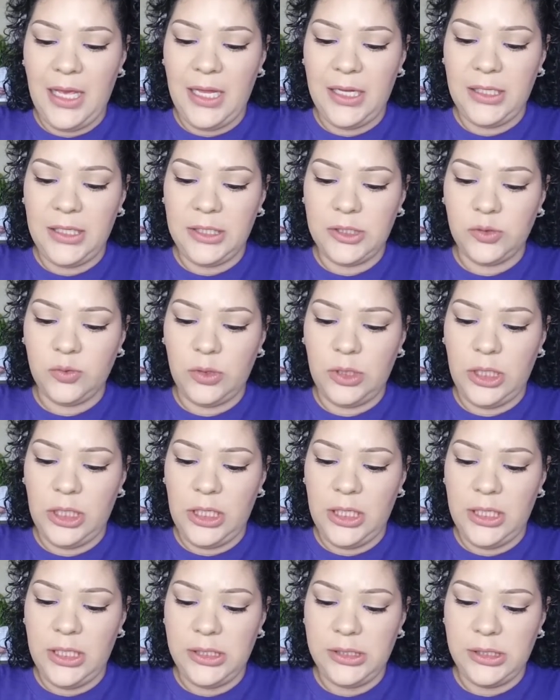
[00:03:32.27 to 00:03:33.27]
and this one
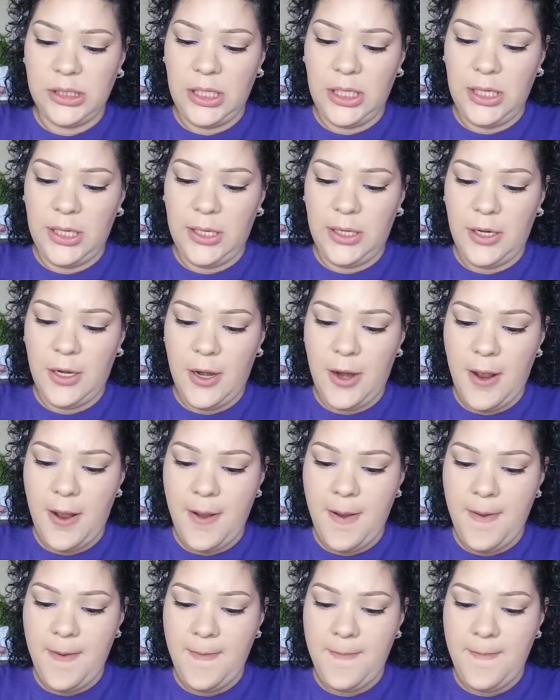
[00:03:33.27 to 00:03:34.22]
is in